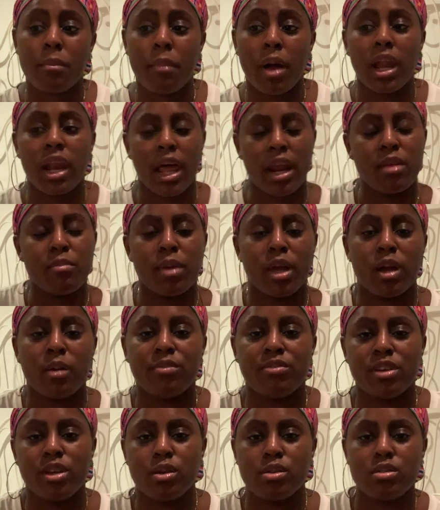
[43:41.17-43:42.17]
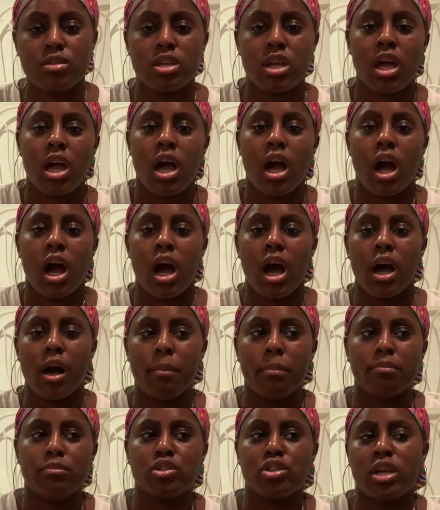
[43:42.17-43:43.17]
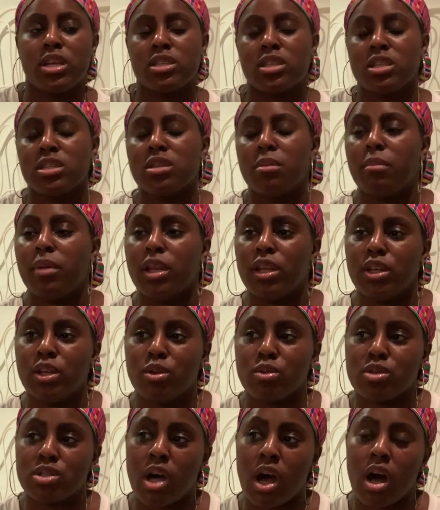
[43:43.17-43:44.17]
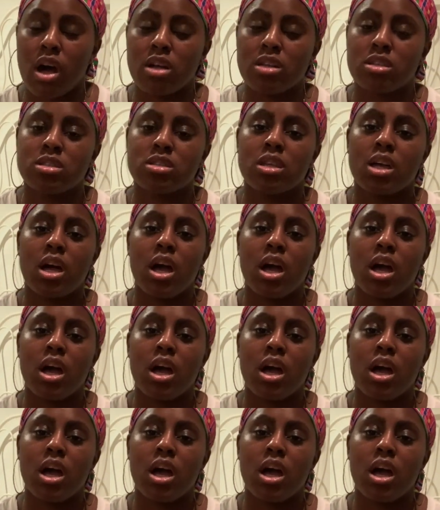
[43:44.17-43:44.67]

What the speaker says: a lot of makeup videos. She has done some millennial talks.